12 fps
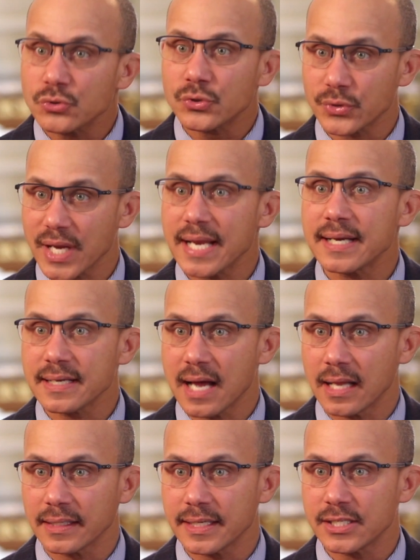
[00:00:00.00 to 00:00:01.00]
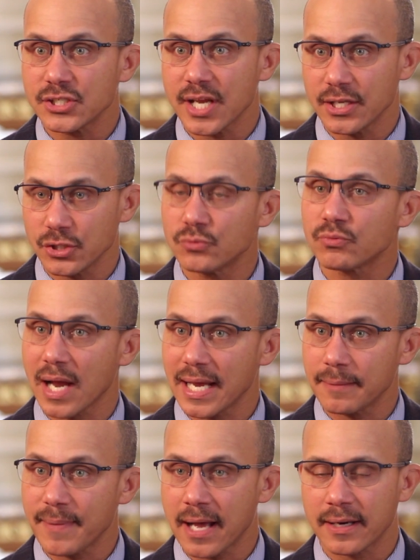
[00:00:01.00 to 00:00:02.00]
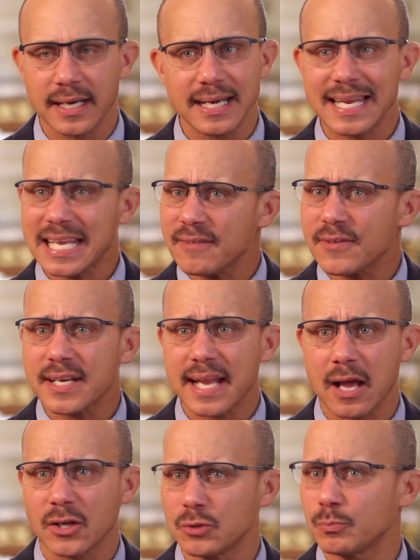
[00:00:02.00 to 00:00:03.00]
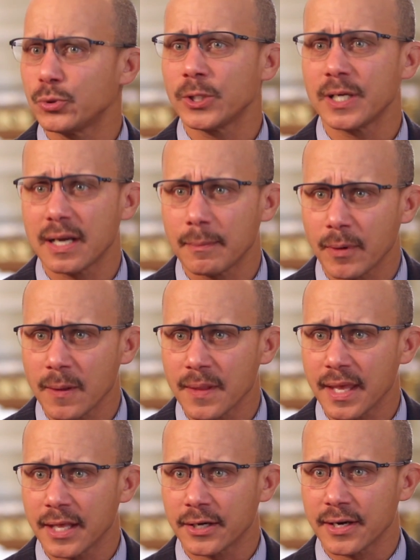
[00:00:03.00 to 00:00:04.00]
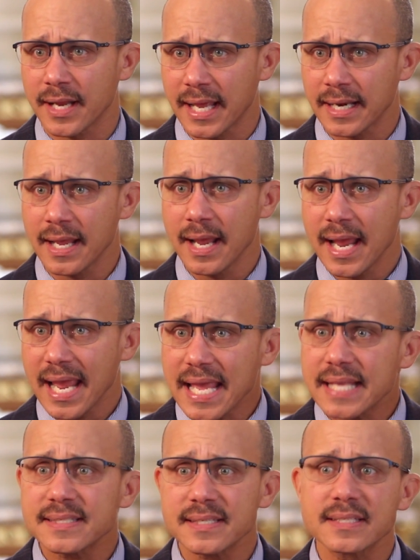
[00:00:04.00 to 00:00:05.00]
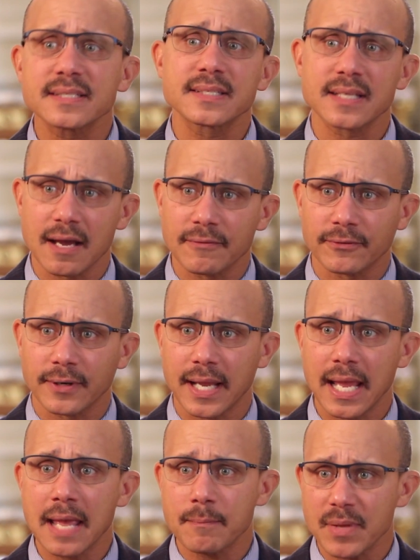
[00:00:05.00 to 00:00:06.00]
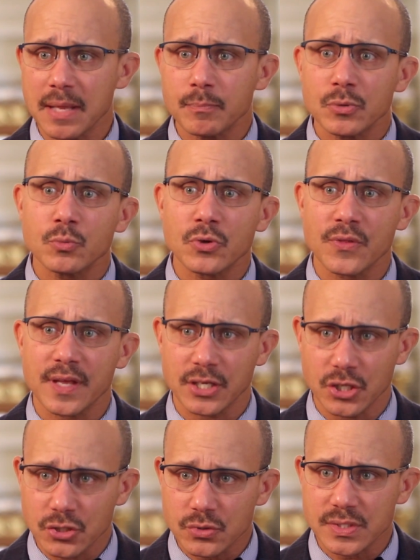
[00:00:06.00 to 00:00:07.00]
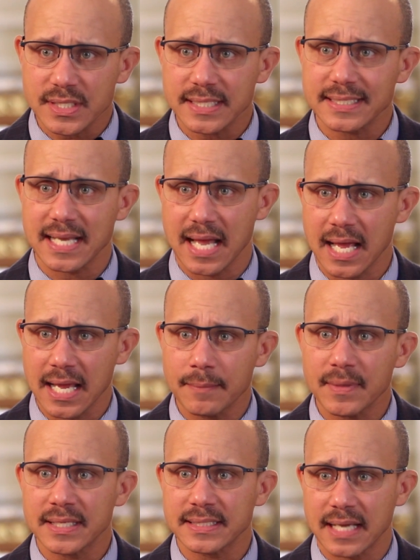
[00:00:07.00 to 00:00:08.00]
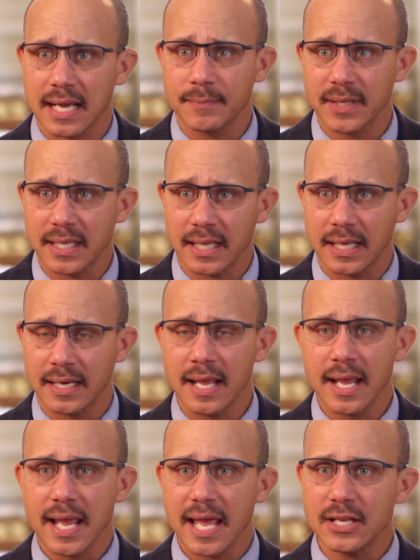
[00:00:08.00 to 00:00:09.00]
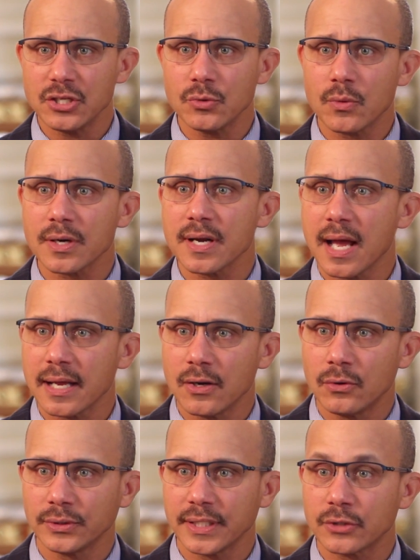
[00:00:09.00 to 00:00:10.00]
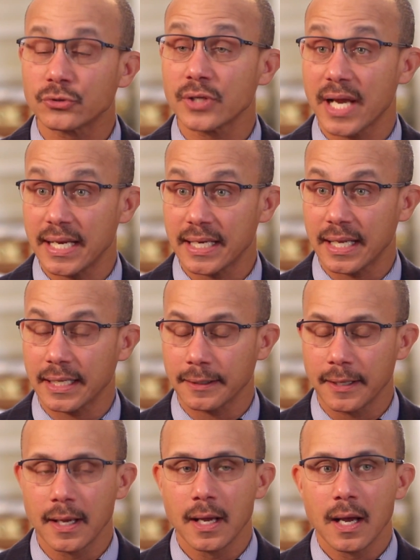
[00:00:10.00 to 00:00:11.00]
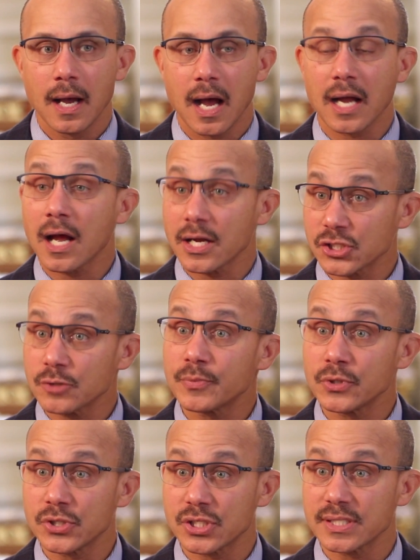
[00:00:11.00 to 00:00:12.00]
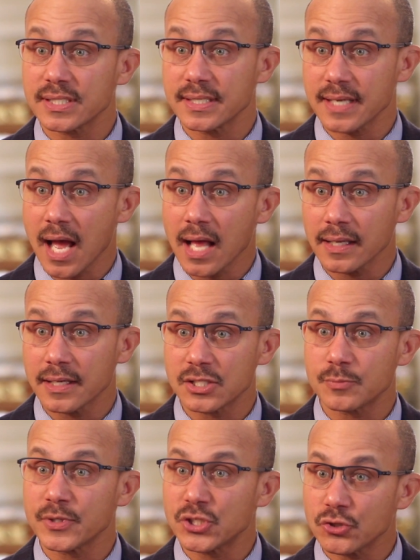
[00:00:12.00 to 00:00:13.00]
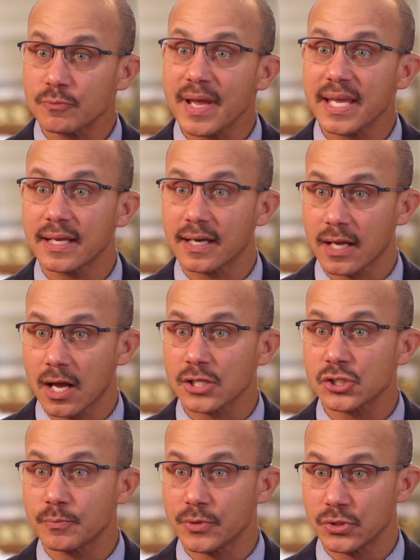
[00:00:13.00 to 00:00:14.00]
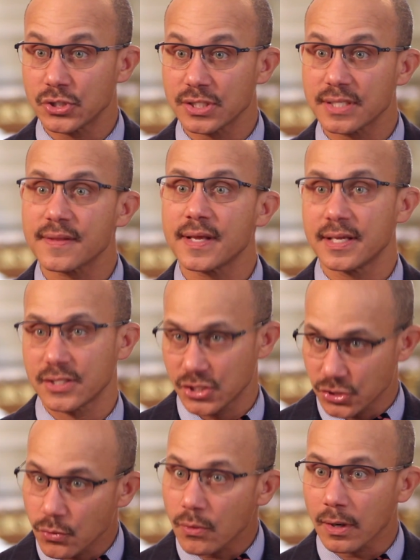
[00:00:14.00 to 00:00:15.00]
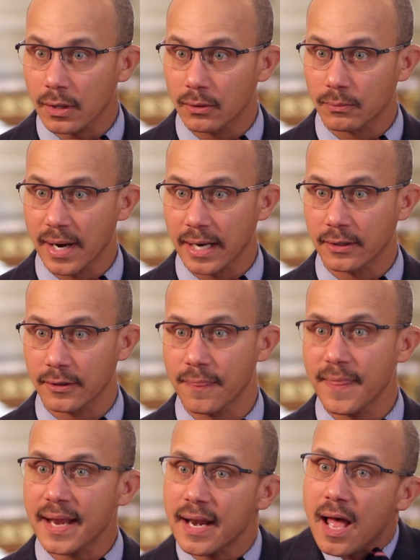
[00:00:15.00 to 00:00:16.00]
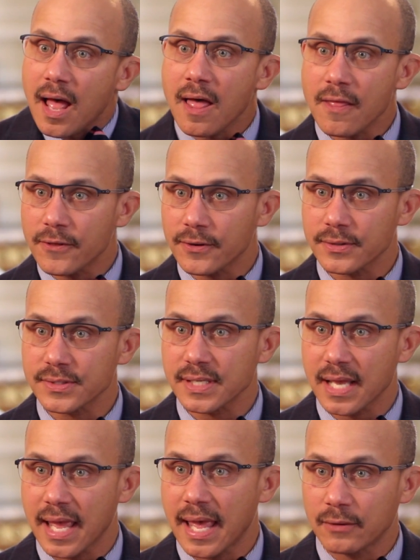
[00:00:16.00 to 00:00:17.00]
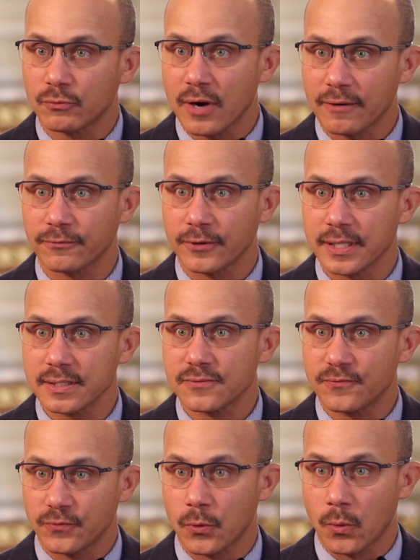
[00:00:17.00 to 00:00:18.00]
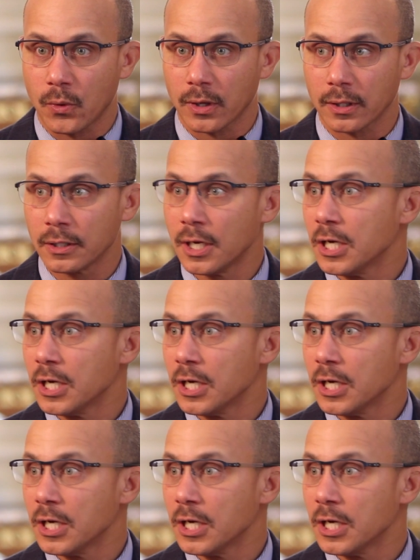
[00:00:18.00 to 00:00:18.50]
create knowledge and you write about it, and even now you put it up on the internet, it's a discovery, and people will then use it time and time again. And you are not only creating a contribution to knowledge, but you're making a contribution to the historical record that others can reference for